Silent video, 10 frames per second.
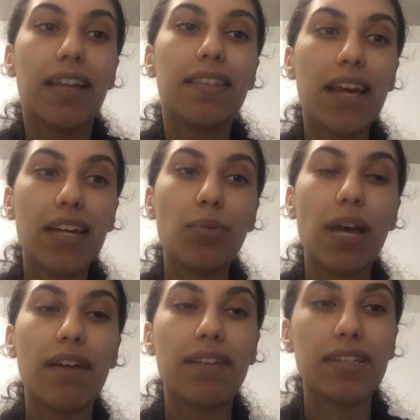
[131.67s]
Then
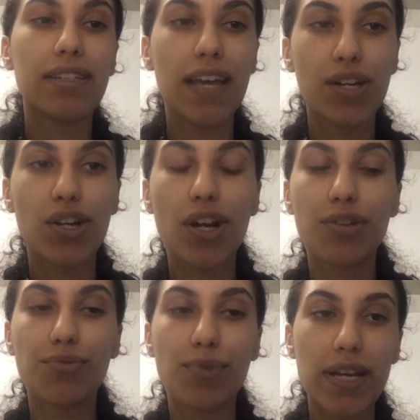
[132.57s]
we have Taker
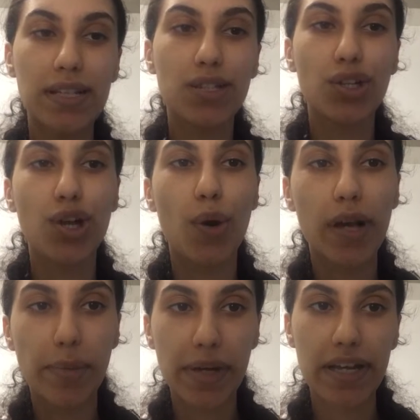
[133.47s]
and Reigns
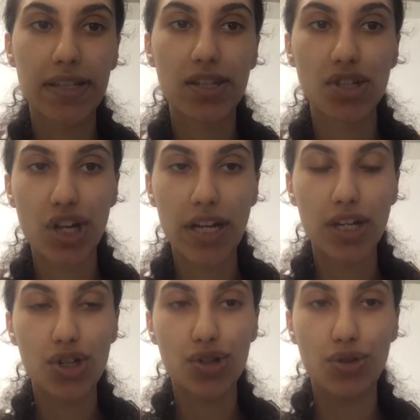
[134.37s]
going up against
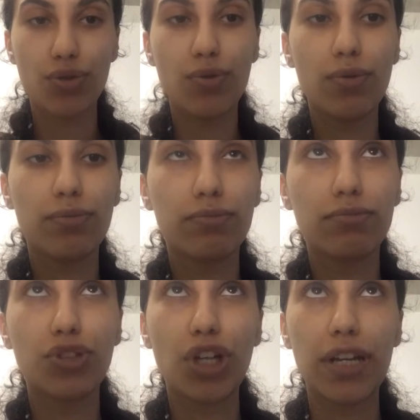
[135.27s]
Shane and Drew.
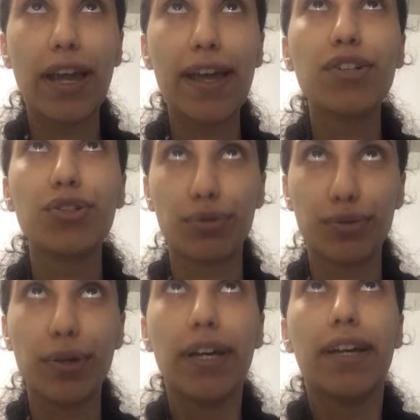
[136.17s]
Shane and
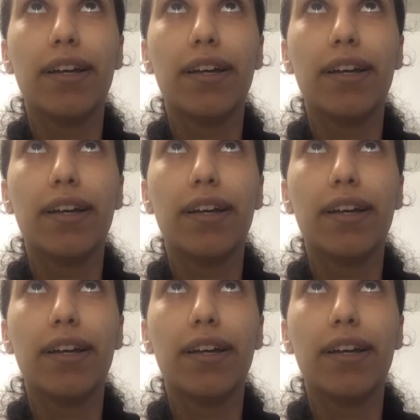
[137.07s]
Drew.